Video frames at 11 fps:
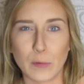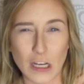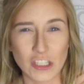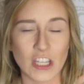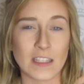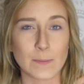
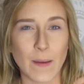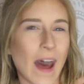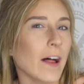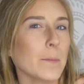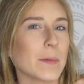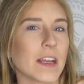brush in this
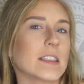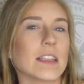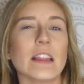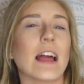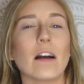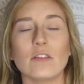palette, because
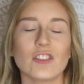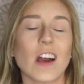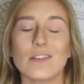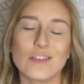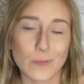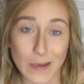then that
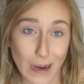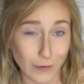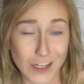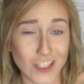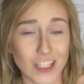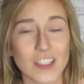would just be
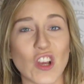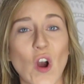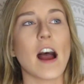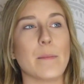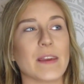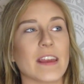outrageous. So
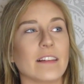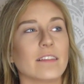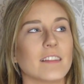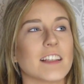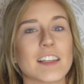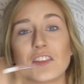I mean,
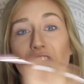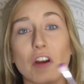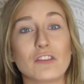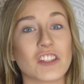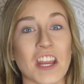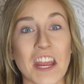this is
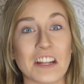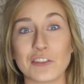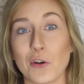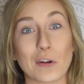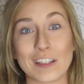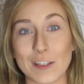no shade
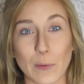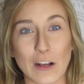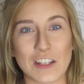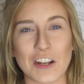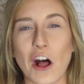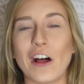towards the
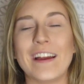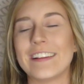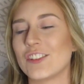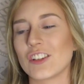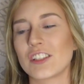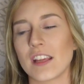brush at all.
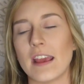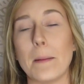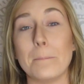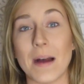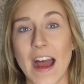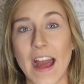It's just
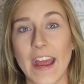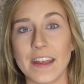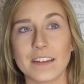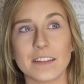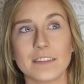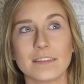in my,
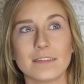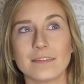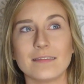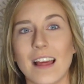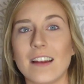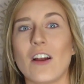
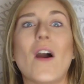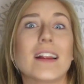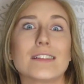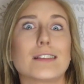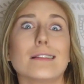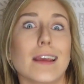I don't know, I
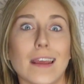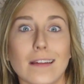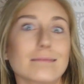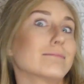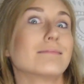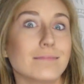just didn't like it,
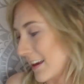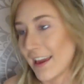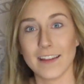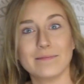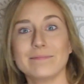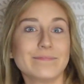
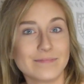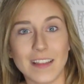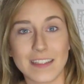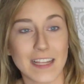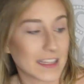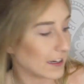and
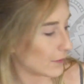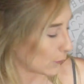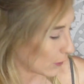it's not the end of